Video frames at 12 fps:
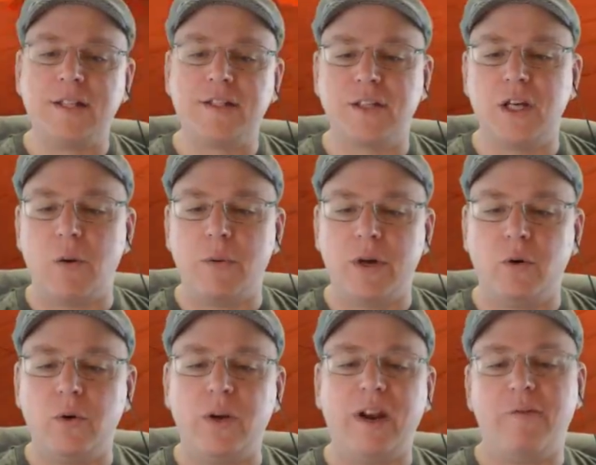going
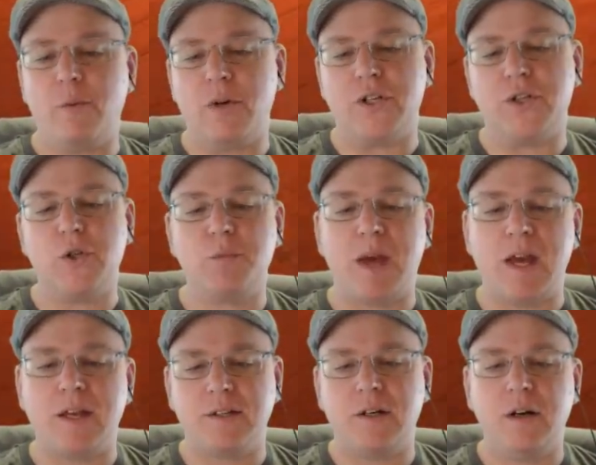on, everyone?
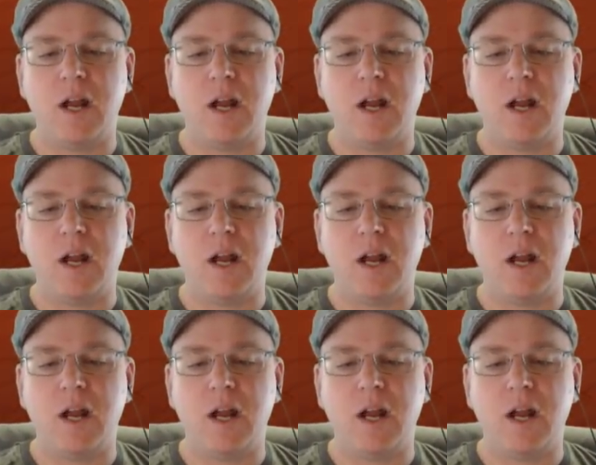Juicebags here,